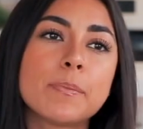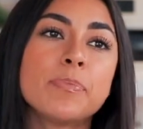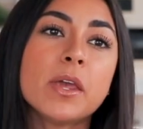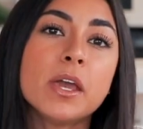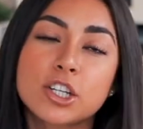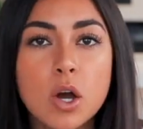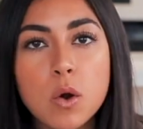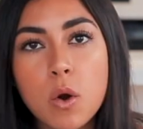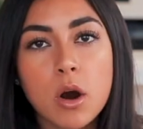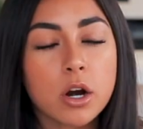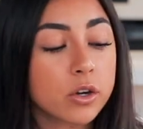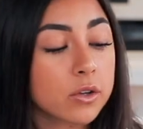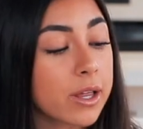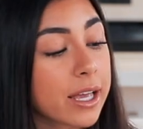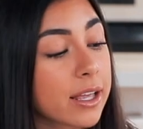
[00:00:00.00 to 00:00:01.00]
and go
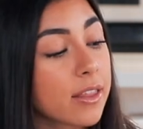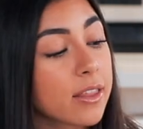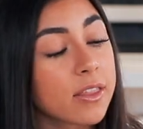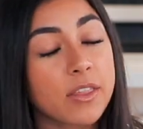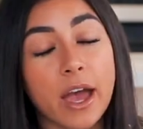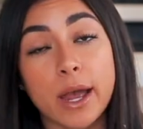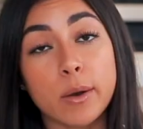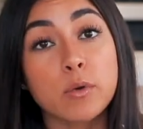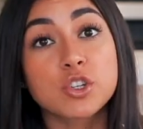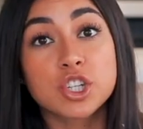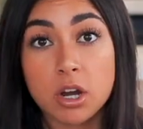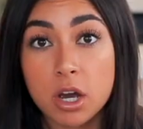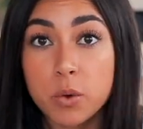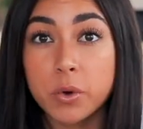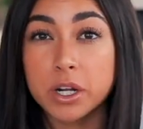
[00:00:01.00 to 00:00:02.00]
harder, like I will
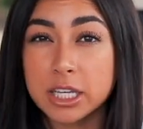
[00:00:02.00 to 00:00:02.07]
chug one